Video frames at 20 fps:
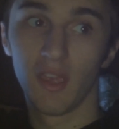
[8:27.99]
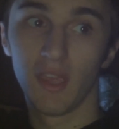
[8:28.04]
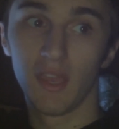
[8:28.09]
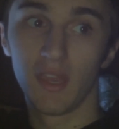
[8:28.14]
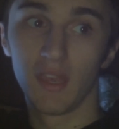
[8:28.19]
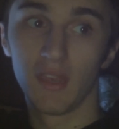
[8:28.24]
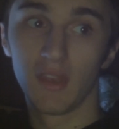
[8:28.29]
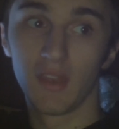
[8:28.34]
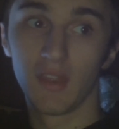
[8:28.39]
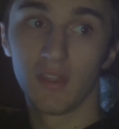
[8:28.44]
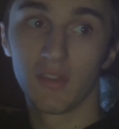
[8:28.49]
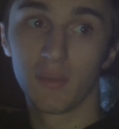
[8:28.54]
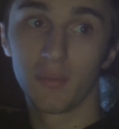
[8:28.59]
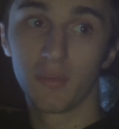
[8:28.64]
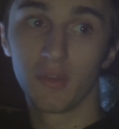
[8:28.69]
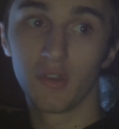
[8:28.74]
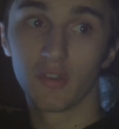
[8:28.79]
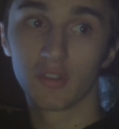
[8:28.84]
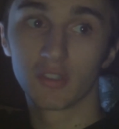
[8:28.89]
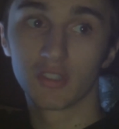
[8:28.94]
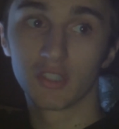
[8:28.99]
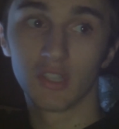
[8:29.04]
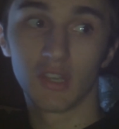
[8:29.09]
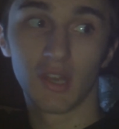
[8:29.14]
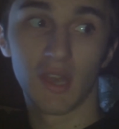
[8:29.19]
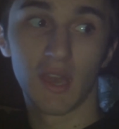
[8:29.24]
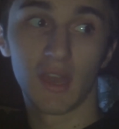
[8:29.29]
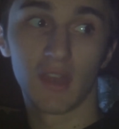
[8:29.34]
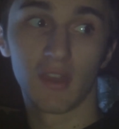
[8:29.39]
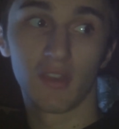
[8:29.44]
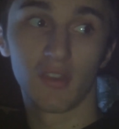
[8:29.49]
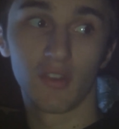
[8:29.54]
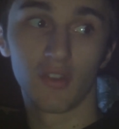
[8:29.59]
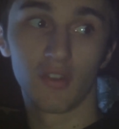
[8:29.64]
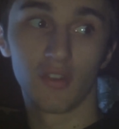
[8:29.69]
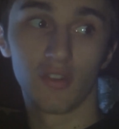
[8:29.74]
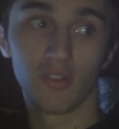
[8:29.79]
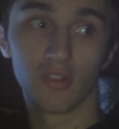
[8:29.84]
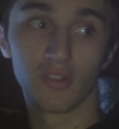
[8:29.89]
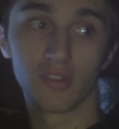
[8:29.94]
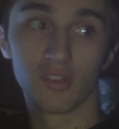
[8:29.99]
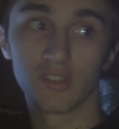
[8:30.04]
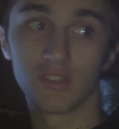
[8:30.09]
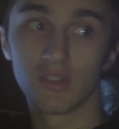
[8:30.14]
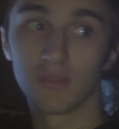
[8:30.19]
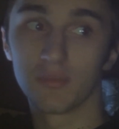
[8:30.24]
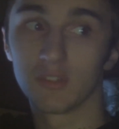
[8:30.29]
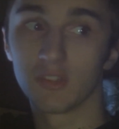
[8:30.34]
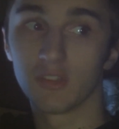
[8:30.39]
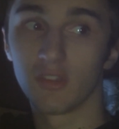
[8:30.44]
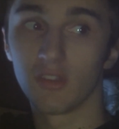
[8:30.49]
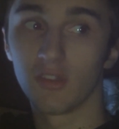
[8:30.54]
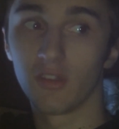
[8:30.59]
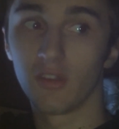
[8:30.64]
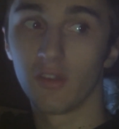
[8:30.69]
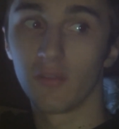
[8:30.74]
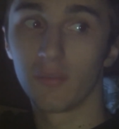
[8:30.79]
in the production and or distribution